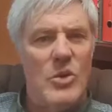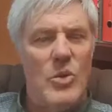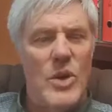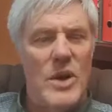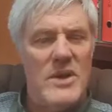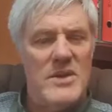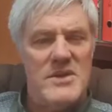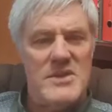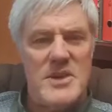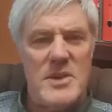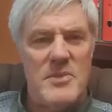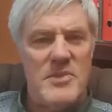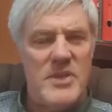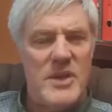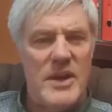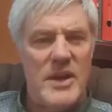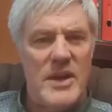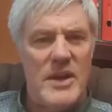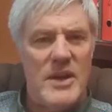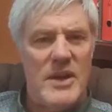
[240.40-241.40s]
1,
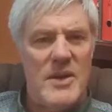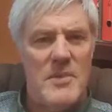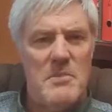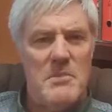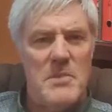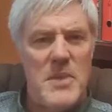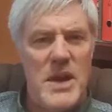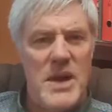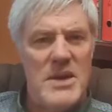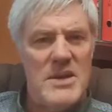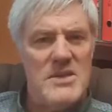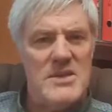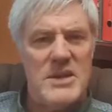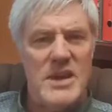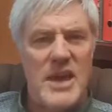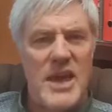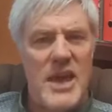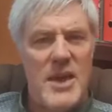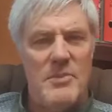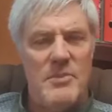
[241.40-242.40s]
something
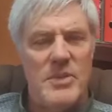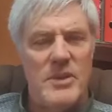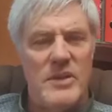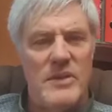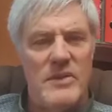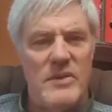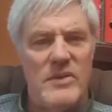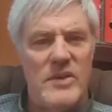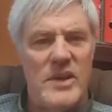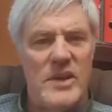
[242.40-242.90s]
amazing happens.